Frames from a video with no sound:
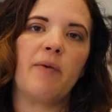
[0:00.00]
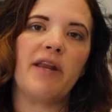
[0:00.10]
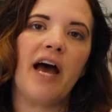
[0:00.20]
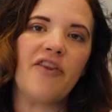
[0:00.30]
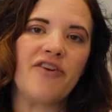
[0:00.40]

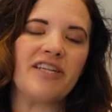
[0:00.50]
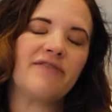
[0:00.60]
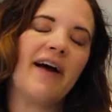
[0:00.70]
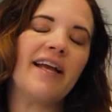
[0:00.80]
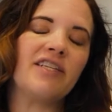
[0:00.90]
100 to
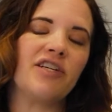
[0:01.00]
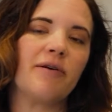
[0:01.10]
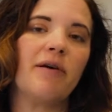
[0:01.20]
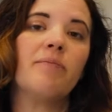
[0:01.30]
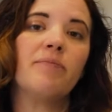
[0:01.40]
find
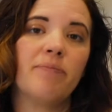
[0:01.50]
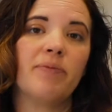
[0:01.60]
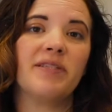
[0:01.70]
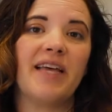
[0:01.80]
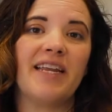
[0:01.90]
your
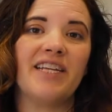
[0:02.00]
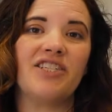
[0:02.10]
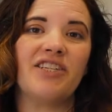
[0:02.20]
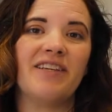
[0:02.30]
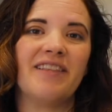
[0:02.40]

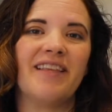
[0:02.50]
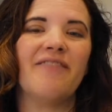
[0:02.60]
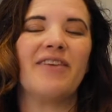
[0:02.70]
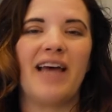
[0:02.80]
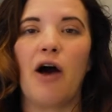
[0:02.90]
percentage
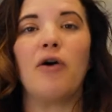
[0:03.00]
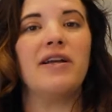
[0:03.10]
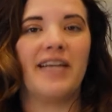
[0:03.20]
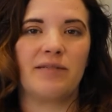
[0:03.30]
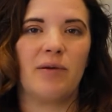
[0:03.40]
without a
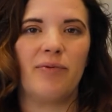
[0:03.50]
decimal